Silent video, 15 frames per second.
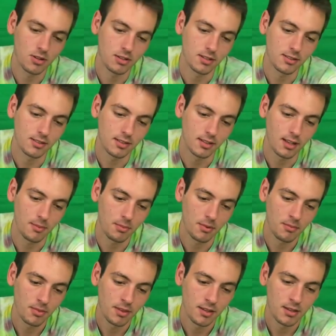to slip,
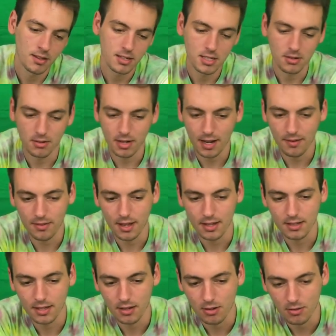she would have that
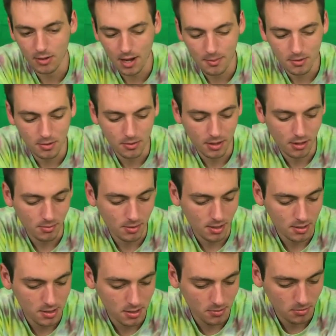tail wrapped around me and
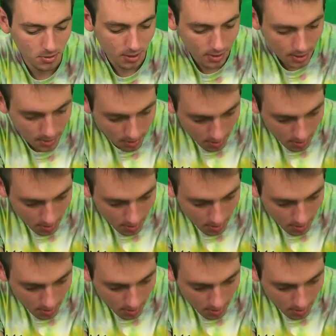she wouldn't get